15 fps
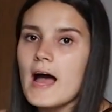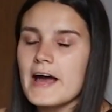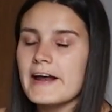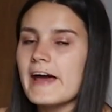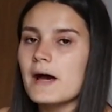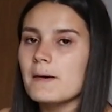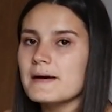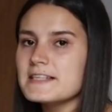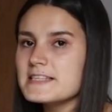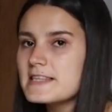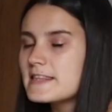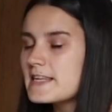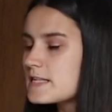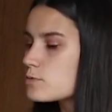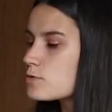and how I
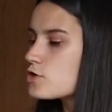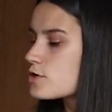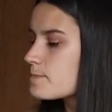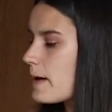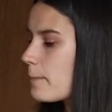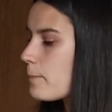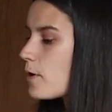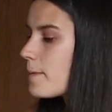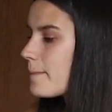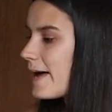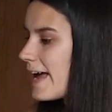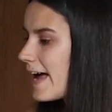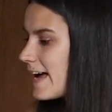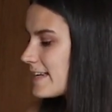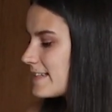did this was just by putting my
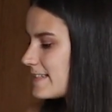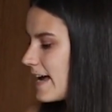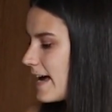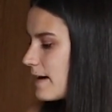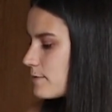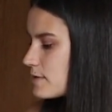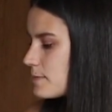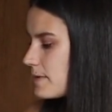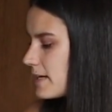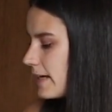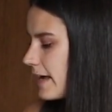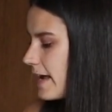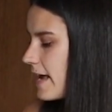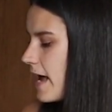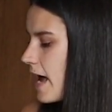hand out to
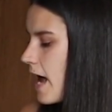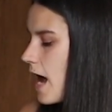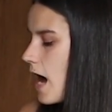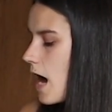Millie